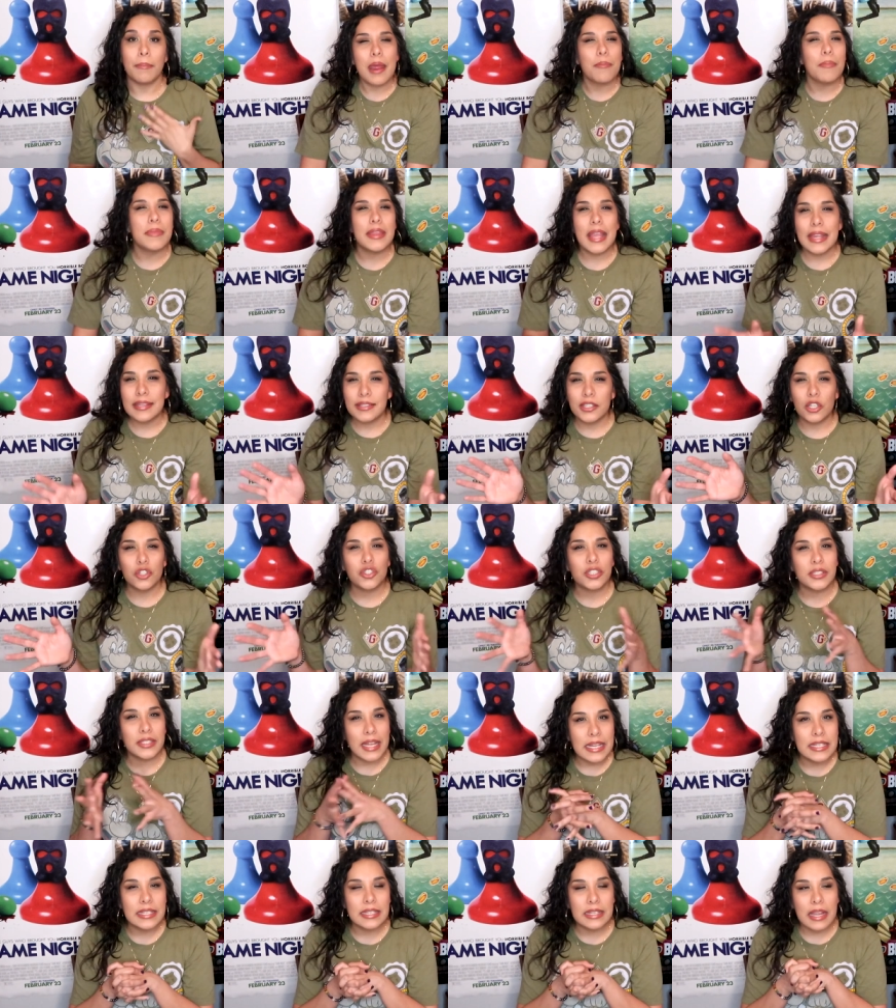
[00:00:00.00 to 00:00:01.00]
And they still
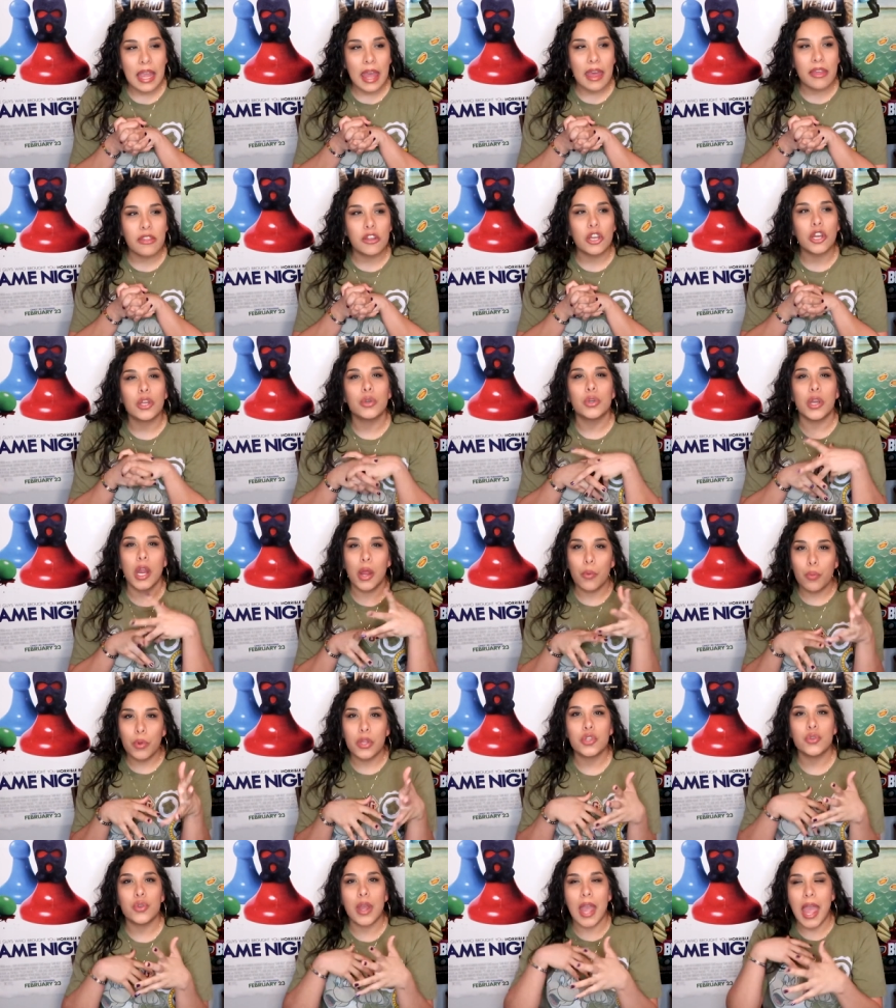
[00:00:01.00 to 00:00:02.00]
stay together, and then
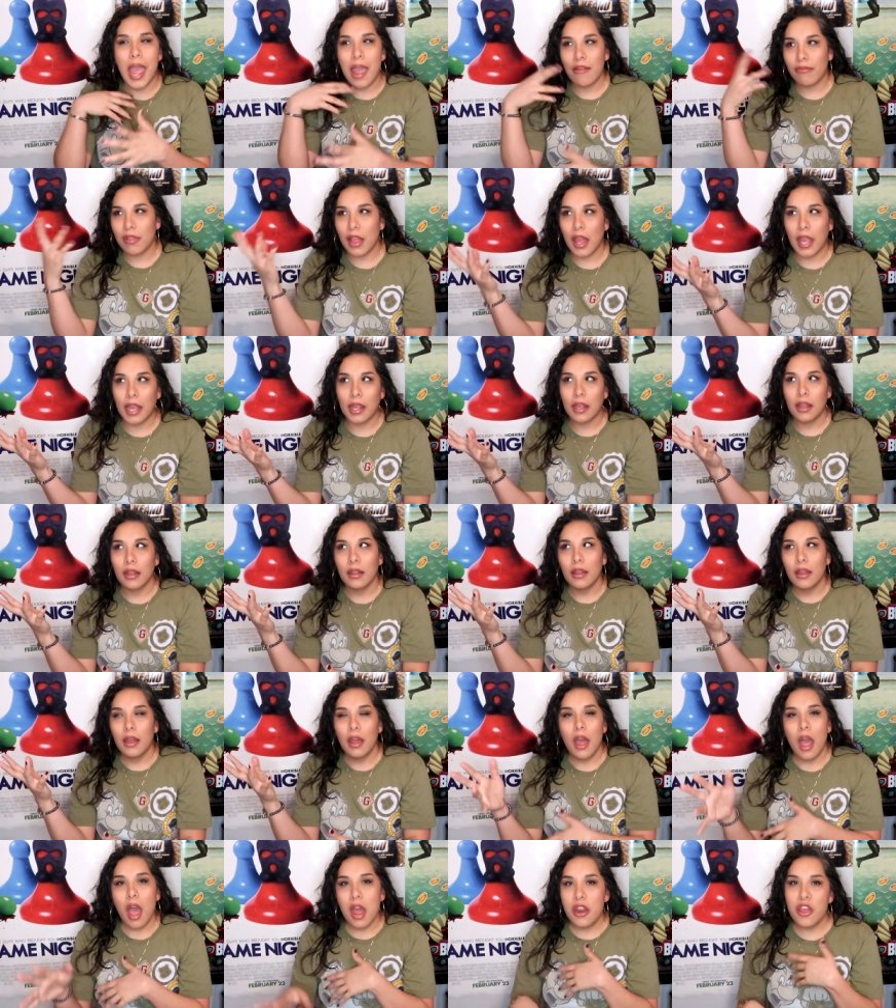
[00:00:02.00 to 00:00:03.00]
we do have, like,
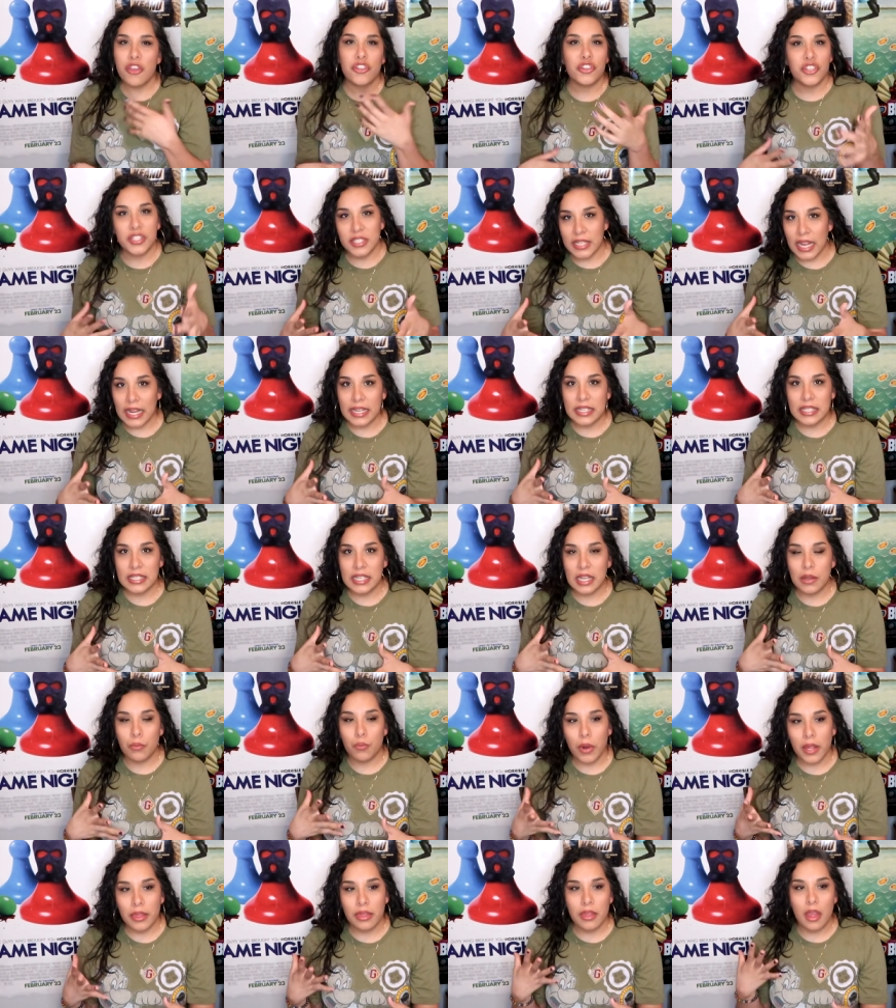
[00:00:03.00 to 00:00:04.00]
another sex
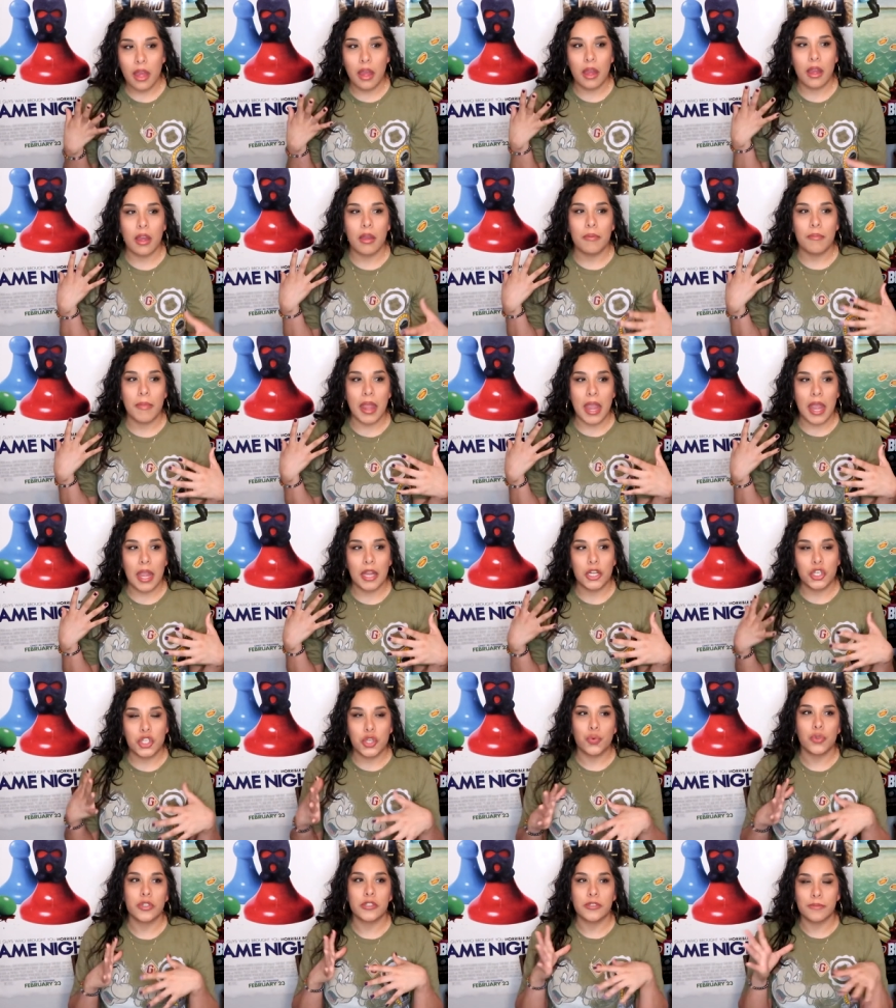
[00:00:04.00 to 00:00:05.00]
scene with them and
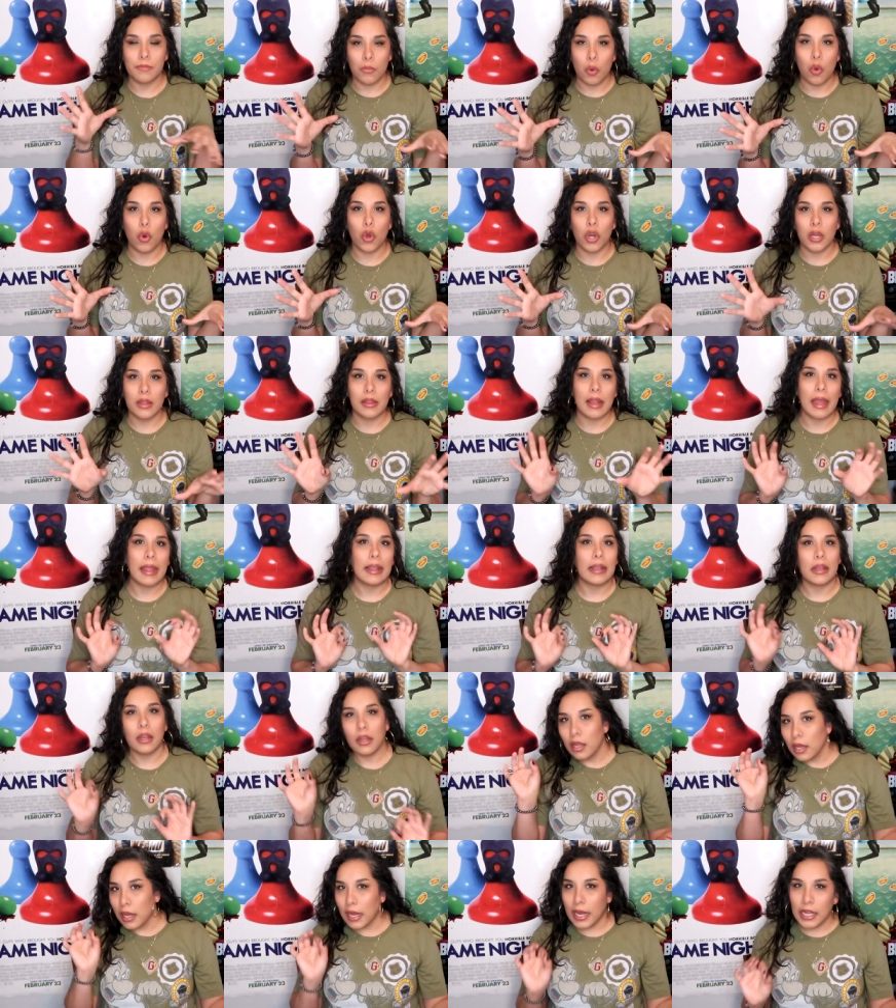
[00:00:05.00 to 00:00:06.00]
she was more like
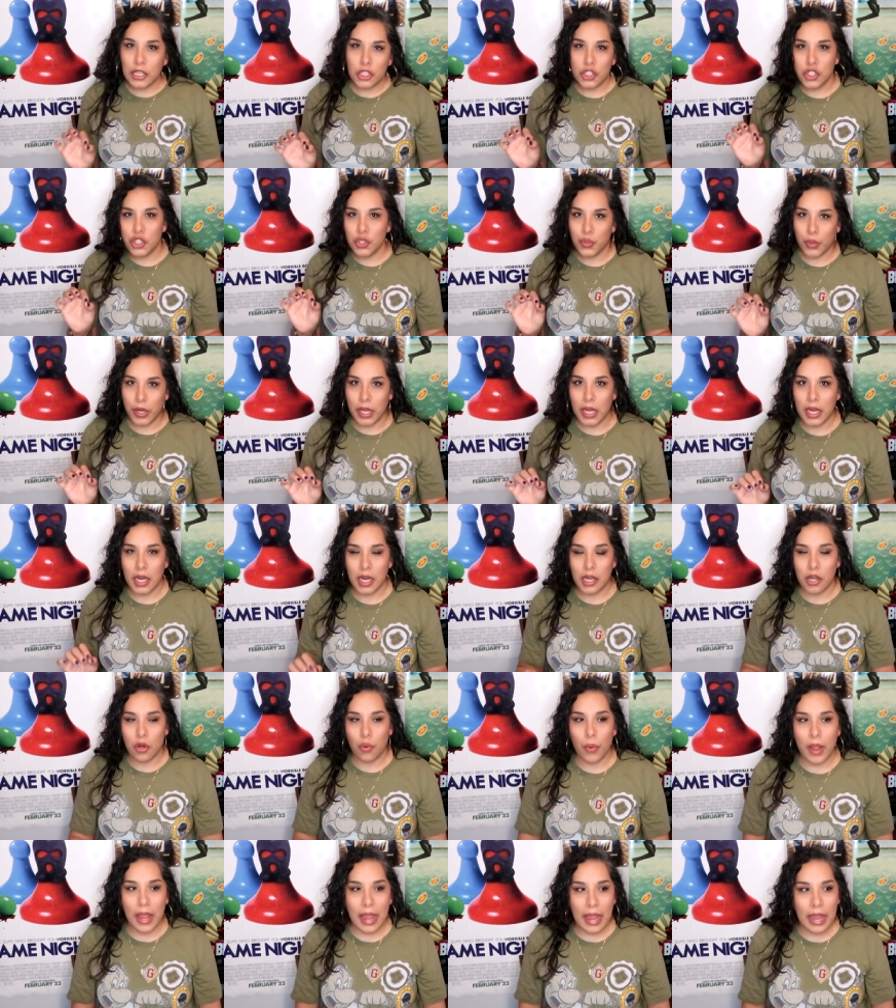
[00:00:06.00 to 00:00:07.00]
into it in
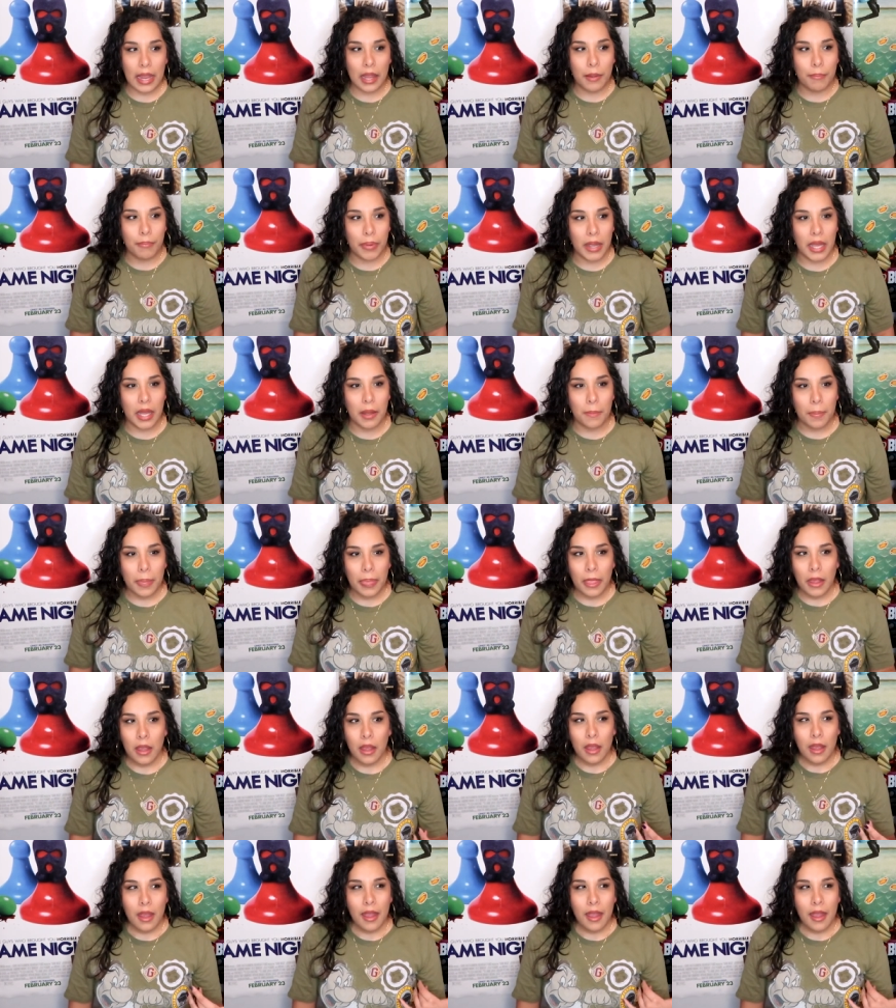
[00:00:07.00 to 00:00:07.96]
a way but